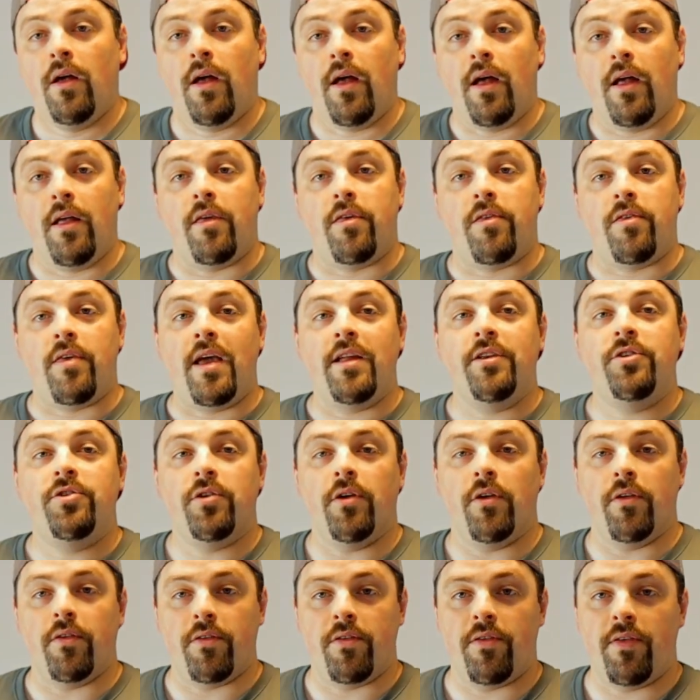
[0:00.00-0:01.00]

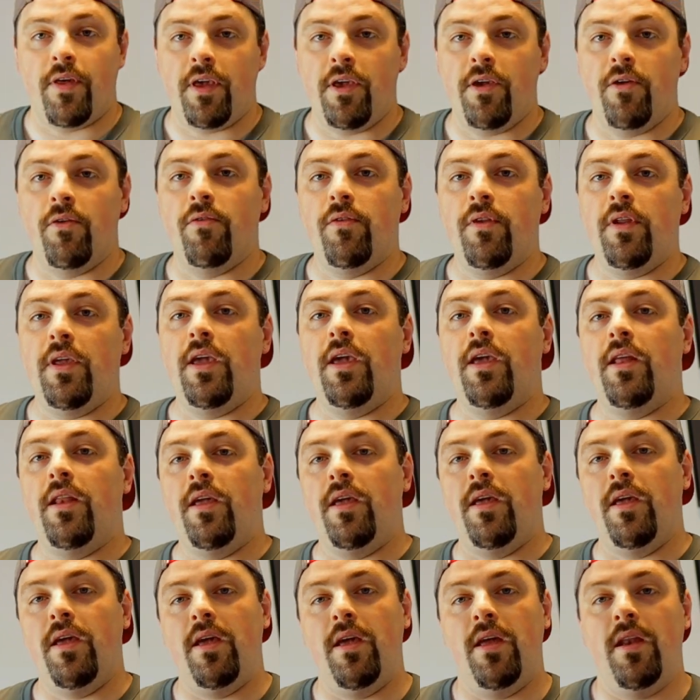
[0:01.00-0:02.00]
Essentials that you need
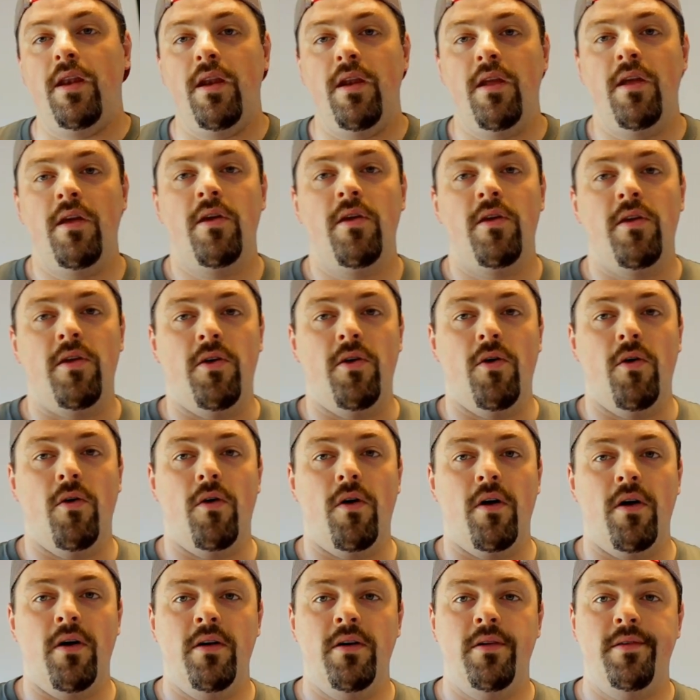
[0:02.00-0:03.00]
in
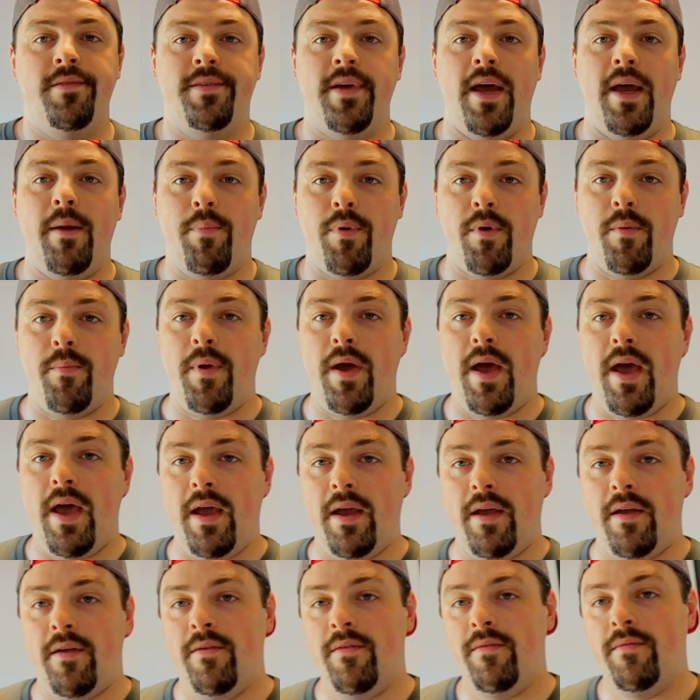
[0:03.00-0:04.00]
your diaper
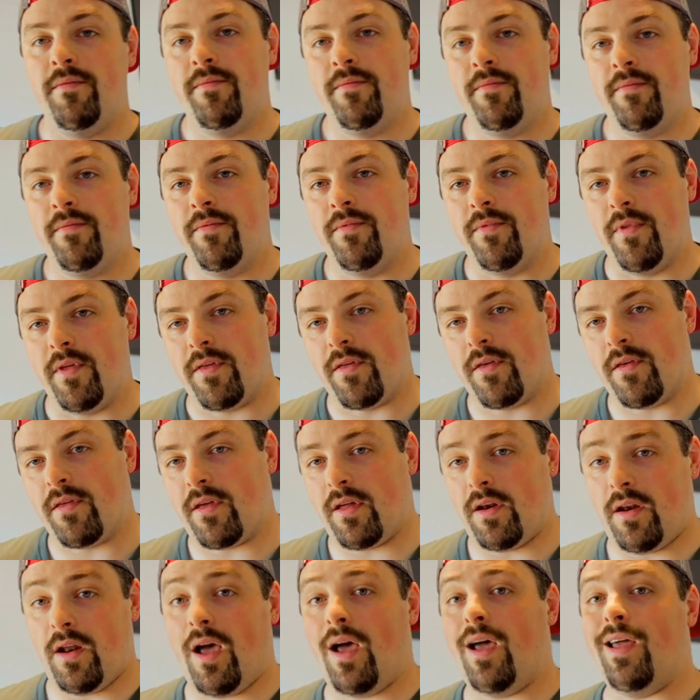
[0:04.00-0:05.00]
bag. This is a
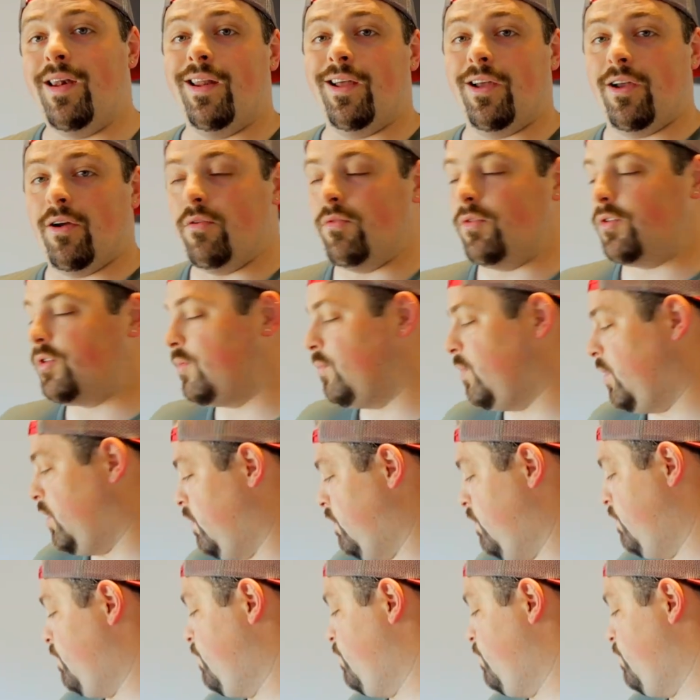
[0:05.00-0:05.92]
non-negotiable.